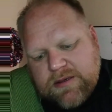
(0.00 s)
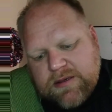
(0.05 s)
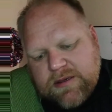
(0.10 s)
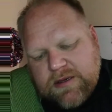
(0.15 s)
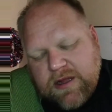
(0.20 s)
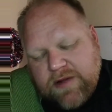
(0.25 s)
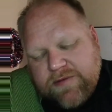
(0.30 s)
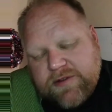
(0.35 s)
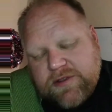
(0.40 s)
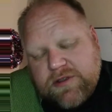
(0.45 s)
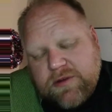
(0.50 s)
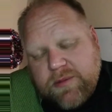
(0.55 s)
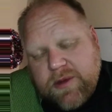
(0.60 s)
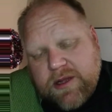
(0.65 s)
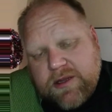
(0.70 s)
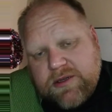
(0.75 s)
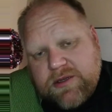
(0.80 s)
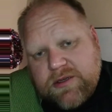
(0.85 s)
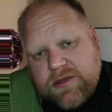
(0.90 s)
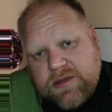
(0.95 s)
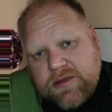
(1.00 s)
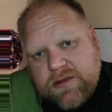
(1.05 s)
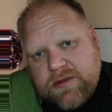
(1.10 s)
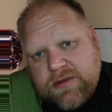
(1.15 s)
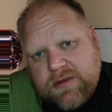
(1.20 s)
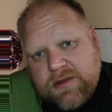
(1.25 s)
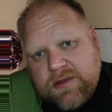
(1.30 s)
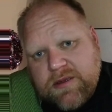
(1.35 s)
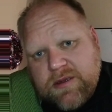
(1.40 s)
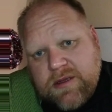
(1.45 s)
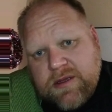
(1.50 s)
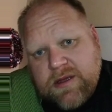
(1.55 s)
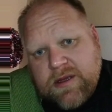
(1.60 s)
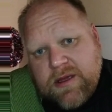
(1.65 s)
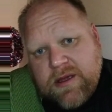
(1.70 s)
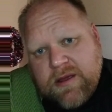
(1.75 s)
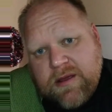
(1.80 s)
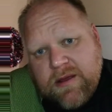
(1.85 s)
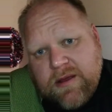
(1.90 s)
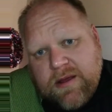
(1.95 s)
Love you so much.
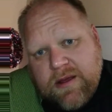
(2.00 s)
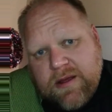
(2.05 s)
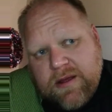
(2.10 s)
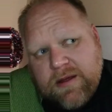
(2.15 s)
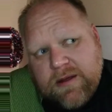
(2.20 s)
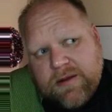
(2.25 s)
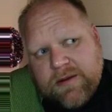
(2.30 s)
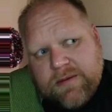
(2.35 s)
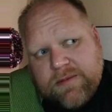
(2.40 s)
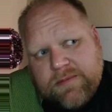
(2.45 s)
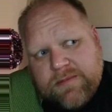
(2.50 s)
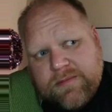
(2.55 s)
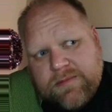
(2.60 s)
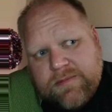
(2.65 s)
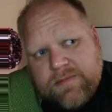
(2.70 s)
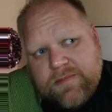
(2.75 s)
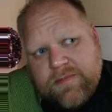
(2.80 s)
Um,